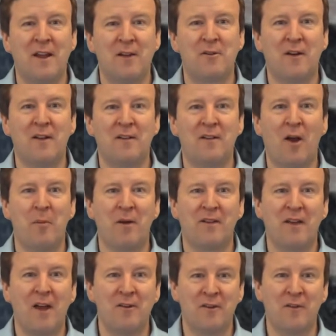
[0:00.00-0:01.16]
literal
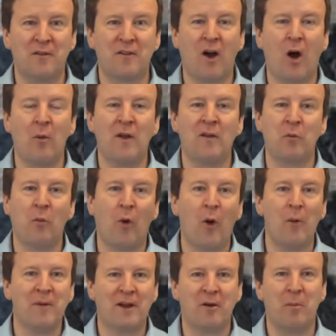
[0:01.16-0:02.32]
interpretation of Darwin's
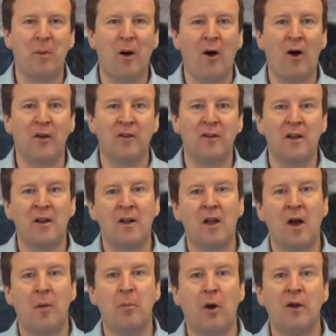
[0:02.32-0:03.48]
warm little pond,
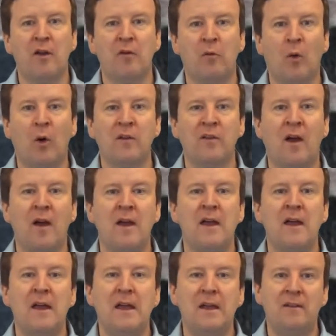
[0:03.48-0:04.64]
a body of water
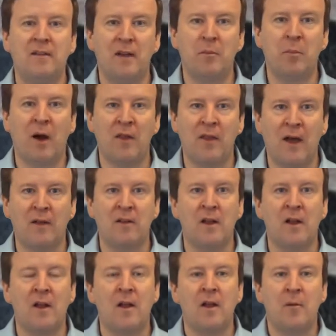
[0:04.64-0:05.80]
heated by that
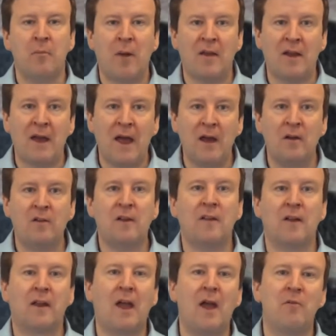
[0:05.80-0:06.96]
energy
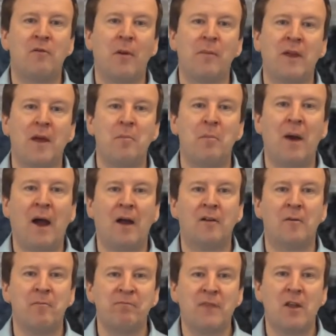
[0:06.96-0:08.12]
that came from the
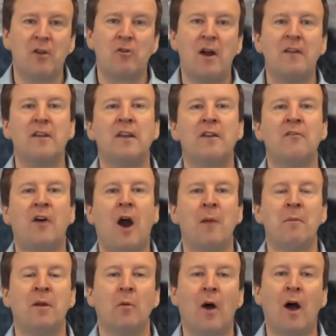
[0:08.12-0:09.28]
impact and creating an
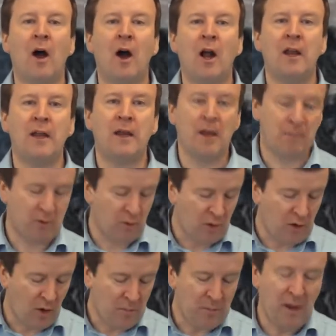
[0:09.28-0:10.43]
environment where early chemical
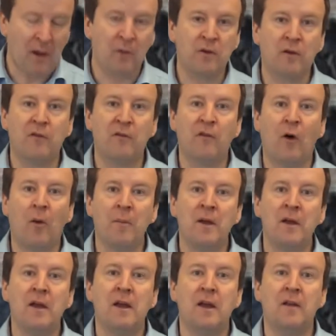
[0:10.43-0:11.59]
compounds could form
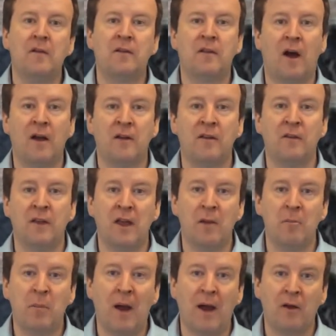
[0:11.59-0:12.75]
inside the
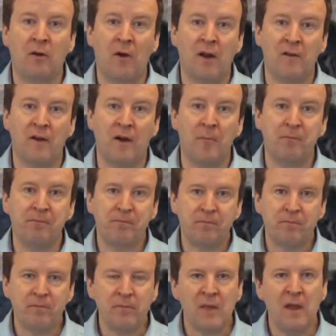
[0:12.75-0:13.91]
impact crater.
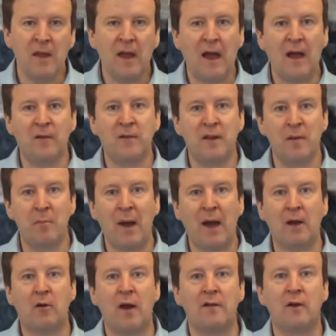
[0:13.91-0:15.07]
As the
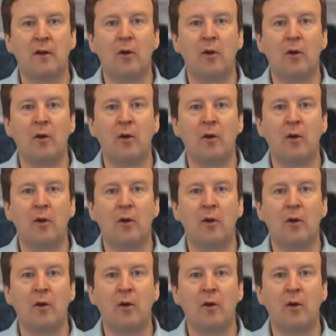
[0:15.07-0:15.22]
impact crater